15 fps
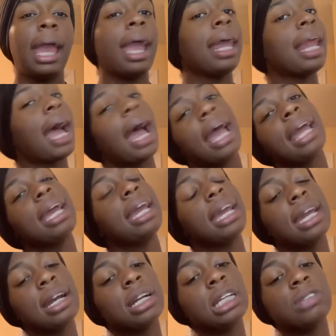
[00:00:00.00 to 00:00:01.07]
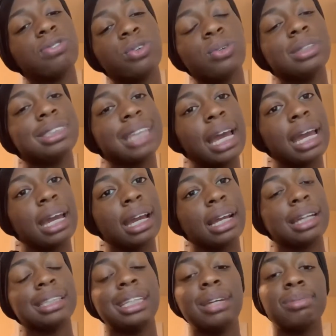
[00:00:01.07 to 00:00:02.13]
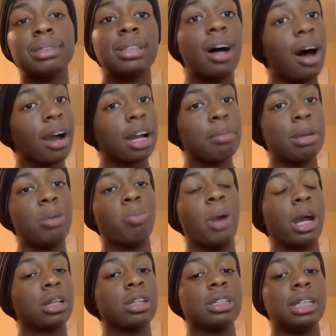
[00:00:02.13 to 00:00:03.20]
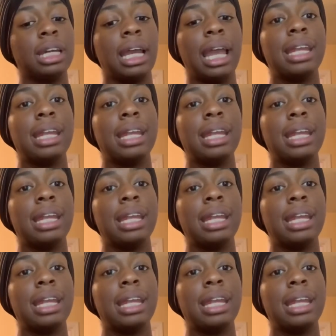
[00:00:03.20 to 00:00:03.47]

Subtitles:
And I didn't hear this fool say it because he was talking to me regularly,